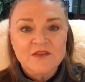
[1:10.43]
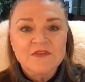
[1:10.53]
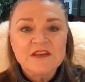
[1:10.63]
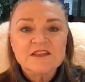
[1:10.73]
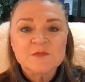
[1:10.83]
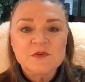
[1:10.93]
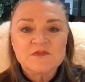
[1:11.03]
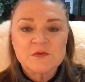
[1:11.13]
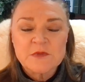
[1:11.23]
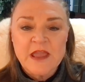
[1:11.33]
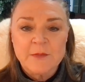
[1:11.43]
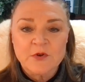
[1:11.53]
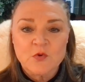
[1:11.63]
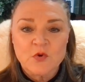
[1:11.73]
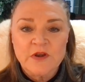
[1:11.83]
Venus moves from
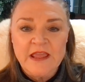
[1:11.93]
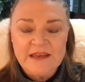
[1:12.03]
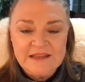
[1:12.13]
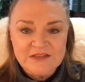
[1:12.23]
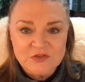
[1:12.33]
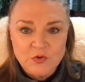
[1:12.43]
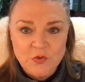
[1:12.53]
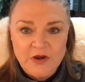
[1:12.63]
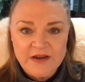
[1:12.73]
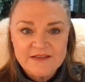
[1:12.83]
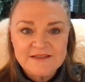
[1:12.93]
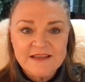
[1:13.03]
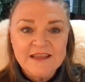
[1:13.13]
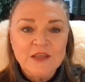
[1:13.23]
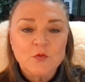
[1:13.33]
Capricorn and into Aquarius.
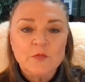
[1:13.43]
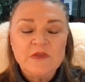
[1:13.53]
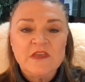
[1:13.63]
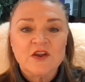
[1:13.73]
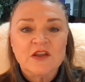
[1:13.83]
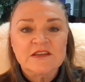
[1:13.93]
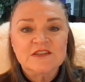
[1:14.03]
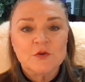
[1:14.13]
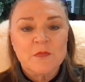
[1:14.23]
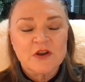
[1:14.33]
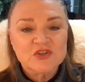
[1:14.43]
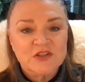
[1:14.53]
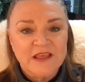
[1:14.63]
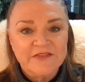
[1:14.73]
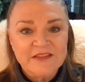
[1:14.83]
It will be there until March
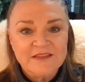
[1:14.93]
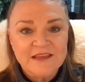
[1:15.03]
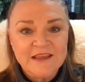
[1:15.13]
11th.